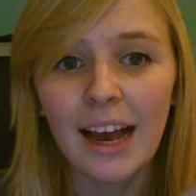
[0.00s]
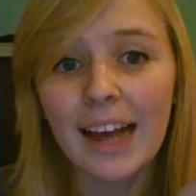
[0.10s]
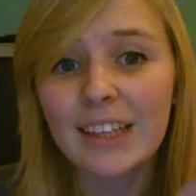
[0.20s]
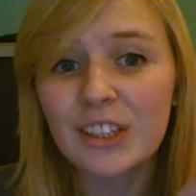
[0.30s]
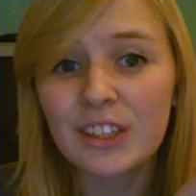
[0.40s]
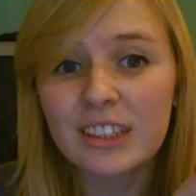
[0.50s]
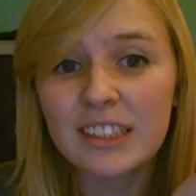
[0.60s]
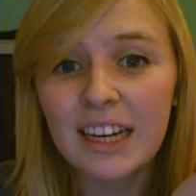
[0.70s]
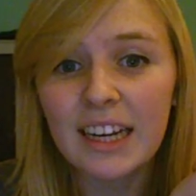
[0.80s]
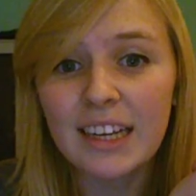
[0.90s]
As you can
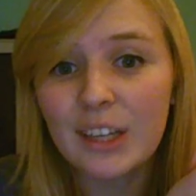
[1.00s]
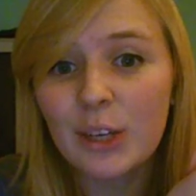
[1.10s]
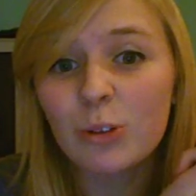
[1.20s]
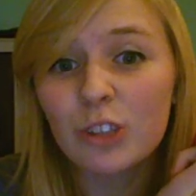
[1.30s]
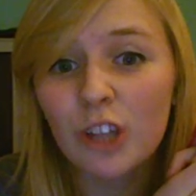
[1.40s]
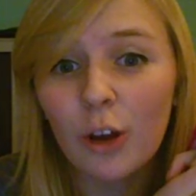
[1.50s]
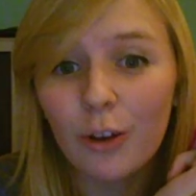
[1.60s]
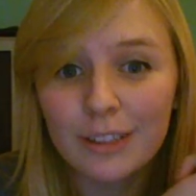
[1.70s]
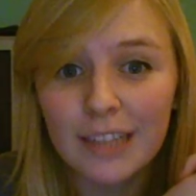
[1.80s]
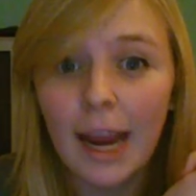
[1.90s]
see, the huge logo
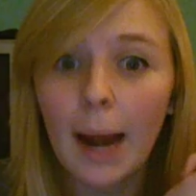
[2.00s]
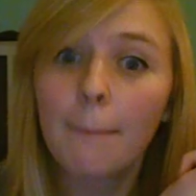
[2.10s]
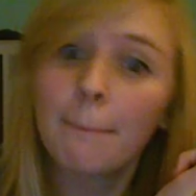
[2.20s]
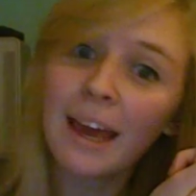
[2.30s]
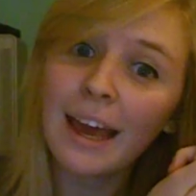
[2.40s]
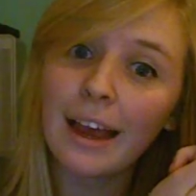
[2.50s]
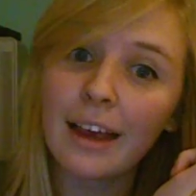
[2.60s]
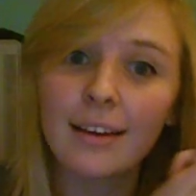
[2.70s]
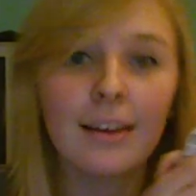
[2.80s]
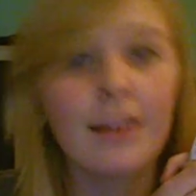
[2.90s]
saying
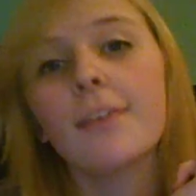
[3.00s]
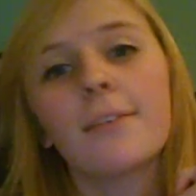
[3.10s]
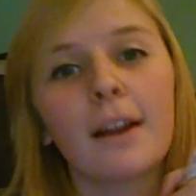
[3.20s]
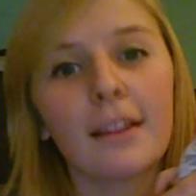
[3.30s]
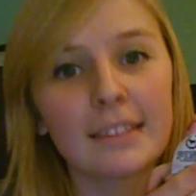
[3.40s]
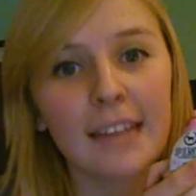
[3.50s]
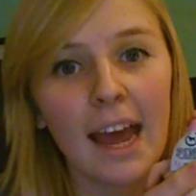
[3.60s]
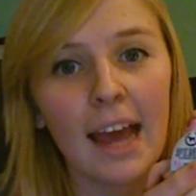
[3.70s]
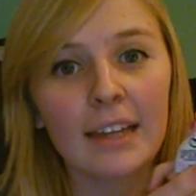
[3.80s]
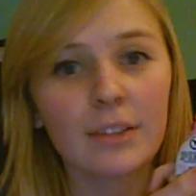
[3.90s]
pink right on the
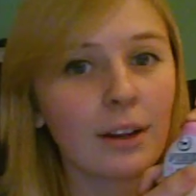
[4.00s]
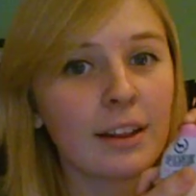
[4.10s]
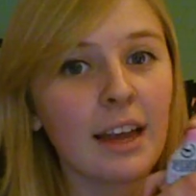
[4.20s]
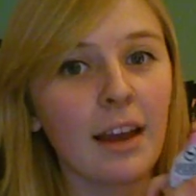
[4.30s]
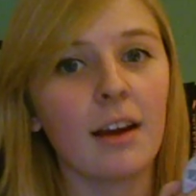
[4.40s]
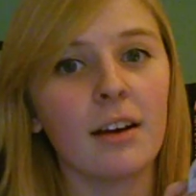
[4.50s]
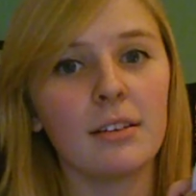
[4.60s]
tag is right there.